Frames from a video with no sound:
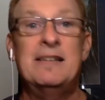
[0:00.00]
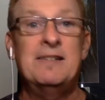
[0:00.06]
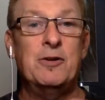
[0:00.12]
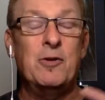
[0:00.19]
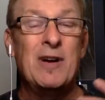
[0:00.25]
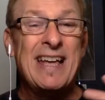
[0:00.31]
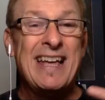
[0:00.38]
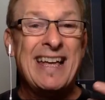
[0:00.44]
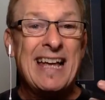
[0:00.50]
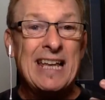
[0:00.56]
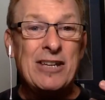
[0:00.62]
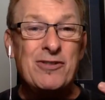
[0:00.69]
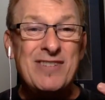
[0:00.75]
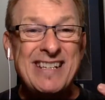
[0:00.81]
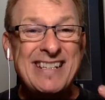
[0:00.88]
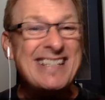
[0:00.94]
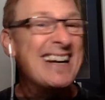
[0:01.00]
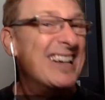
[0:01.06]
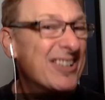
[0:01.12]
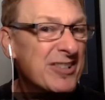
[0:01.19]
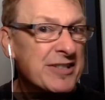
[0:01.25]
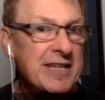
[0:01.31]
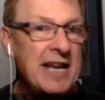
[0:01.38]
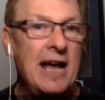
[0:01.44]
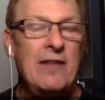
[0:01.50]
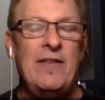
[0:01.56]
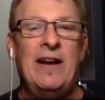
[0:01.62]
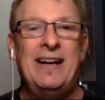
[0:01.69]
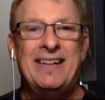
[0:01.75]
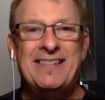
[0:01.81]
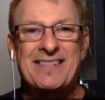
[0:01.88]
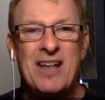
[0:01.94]
So you need to
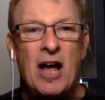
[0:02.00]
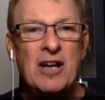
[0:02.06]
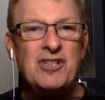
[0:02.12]
understand that it's